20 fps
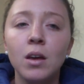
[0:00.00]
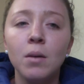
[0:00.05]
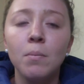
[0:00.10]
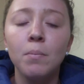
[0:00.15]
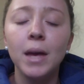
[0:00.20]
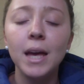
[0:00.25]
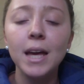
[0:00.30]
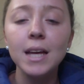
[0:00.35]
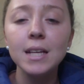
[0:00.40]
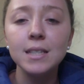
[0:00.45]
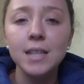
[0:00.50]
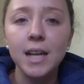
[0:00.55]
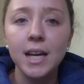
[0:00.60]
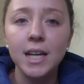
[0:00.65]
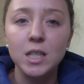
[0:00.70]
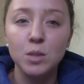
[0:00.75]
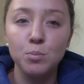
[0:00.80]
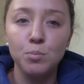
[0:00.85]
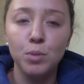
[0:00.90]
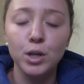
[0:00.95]
PST
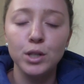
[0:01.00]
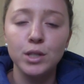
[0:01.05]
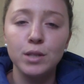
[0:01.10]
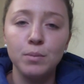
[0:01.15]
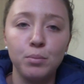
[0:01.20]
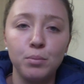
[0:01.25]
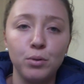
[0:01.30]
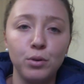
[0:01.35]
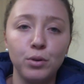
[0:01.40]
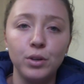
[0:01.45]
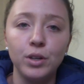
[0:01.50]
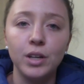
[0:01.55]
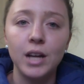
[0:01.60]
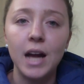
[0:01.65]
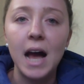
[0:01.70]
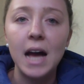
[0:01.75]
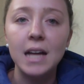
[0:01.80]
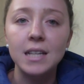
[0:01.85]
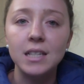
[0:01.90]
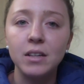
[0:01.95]
is most important
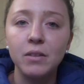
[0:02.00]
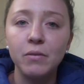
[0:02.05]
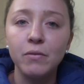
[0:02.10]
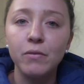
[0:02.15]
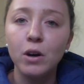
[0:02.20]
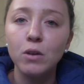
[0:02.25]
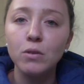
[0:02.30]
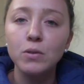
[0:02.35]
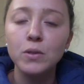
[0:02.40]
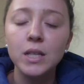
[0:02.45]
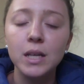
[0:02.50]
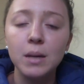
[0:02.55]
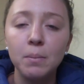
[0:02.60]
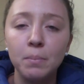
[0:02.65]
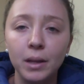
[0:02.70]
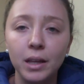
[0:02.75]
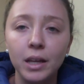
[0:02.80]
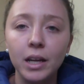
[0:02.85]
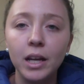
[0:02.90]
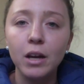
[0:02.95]
as it involves the
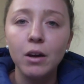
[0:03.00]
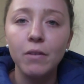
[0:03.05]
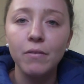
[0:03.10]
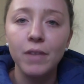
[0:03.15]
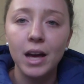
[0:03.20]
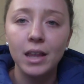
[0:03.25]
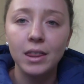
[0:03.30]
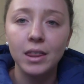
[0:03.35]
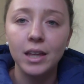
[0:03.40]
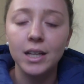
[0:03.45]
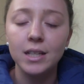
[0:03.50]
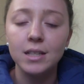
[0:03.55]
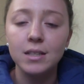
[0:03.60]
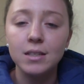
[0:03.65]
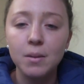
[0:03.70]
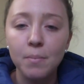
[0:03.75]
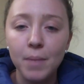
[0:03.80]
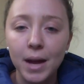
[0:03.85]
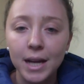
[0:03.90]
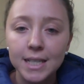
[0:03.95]
ability of athletes
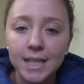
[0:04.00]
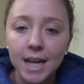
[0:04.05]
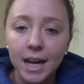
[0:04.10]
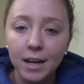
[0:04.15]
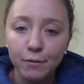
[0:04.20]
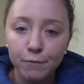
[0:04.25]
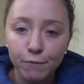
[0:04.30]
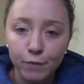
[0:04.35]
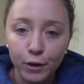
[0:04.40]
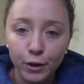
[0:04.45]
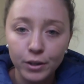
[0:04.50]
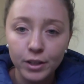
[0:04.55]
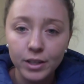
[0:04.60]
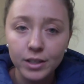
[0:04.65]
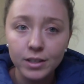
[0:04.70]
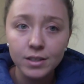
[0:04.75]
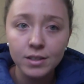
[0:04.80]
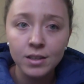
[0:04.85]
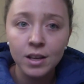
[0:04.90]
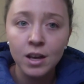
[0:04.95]
to maintain
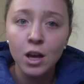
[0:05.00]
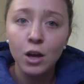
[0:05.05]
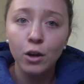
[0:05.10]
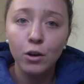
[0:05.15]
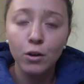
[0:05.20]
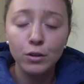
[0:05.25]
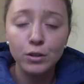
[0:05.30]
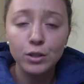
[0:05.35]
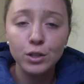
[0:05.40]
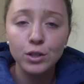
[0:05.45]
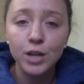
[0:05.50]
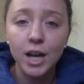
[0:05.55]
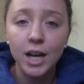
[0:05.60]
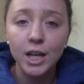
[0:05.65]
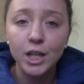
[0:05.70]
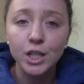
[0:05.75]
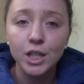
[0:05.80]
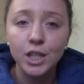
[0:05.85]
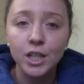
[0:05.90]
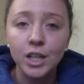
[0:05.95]
focus,
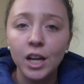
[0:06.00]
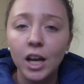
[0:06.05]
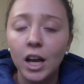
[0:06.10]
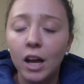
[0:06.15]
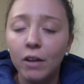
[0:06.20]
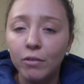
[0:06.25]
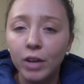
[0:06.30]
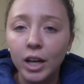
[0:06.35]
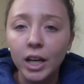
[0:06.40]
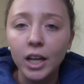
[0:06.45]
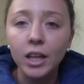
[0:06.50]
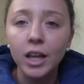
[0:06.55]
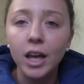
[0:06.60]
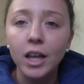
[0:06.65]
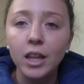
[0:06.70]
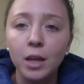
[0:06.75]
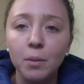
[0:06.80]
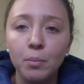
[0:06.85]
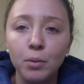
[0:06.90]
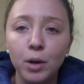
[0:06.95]
concentration, and
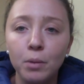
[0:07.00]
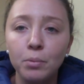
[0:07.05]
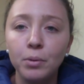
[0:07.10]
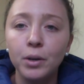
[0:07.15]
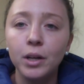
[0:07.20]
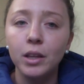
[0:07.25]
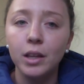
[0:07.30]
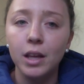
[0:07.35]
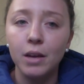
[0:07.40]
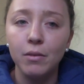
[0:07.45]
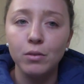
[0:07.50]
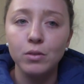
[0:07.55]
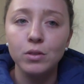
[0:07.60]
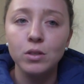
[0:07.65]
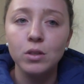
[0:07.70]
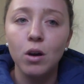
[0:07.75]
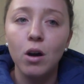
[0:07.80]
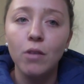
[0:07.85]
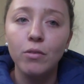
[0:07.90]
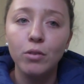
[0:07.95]
regulate the appropriate
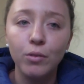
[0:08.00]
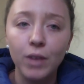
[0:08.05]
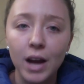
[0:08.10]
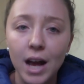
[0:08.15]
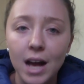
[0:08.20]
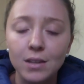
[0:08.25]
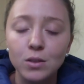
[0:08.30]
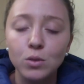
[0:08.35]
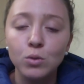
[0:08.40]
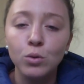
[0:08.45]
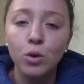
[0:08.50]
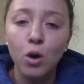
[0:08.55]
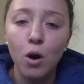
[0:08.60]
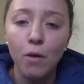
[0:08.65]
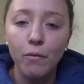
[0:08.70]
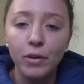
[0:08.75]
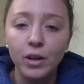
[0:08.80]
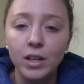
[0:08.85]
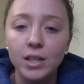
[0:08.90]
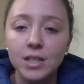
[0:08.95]
levels of arousal,
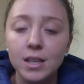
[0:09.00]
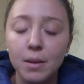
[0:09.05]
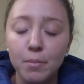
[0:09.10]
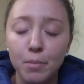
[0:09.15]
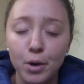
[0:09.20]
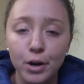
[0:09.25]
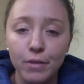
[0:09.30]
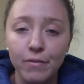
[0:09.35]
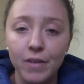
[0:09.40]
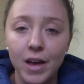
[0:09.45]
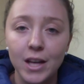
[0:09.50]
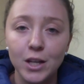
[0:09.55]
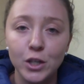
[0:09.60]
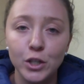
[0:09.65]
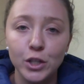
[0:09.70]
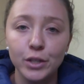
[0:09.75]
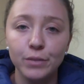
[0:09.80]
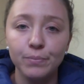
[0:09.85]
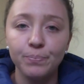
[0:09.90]
confidence, and motivation.